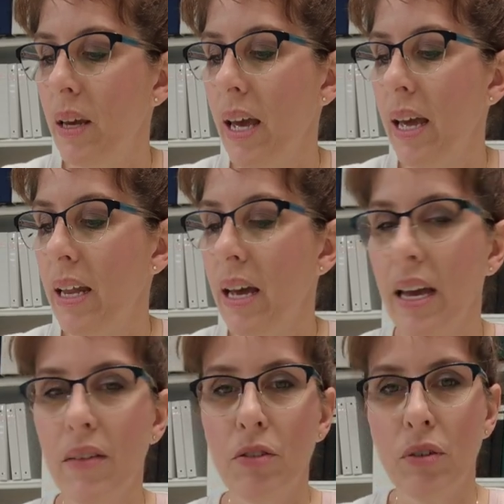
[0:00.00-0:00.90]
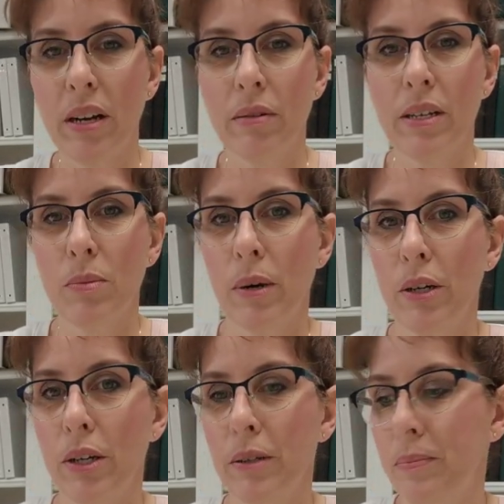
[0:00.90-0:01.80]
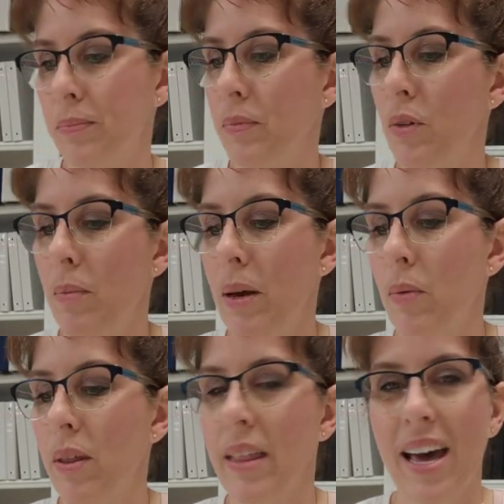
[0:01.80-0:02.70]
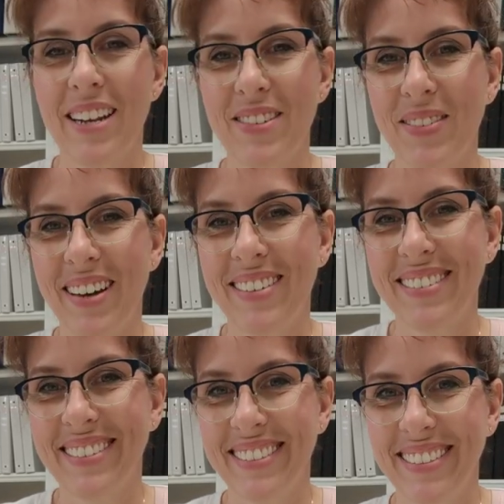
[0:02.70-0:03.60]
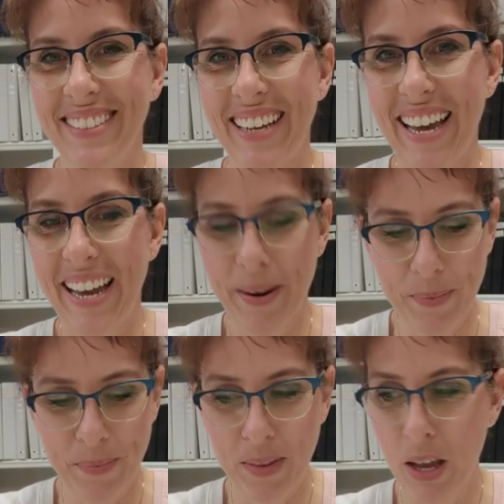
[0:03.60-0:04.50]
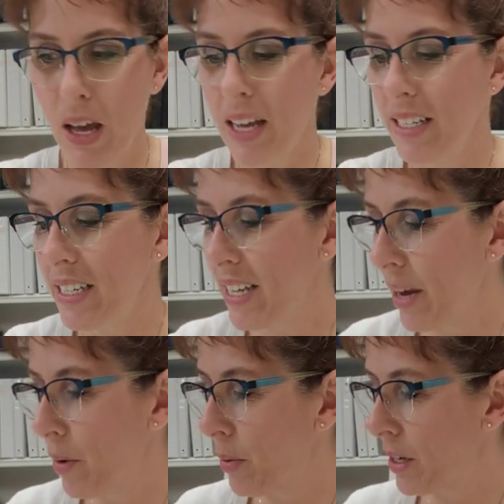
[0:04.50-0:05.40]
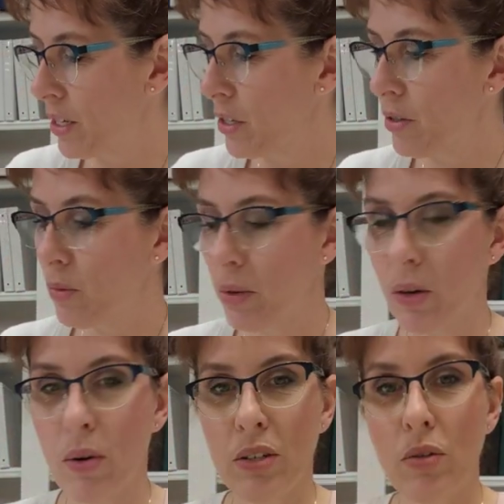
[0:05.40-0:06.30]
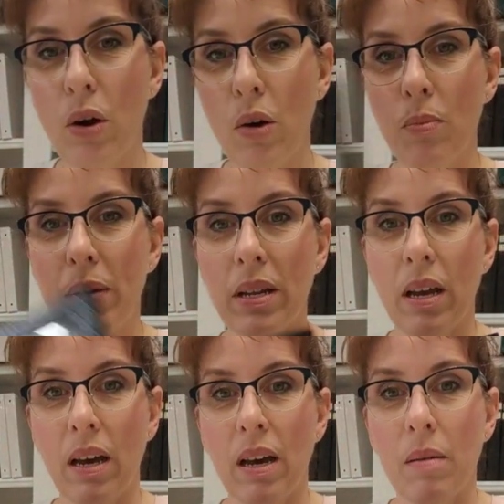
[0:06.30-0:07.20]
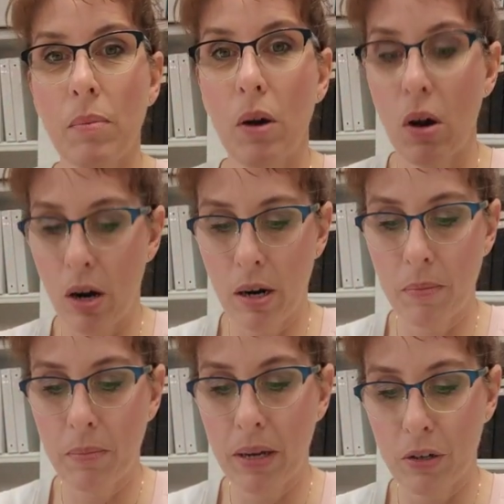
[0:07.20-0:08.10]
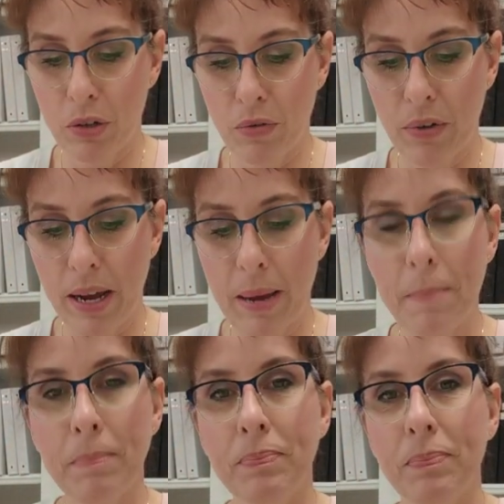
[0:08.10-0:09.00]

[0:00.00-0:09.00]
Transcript: And I have a dry erase marker. You might want that as well, okay? Today what we're gonna do is we're going to open up our picture frame.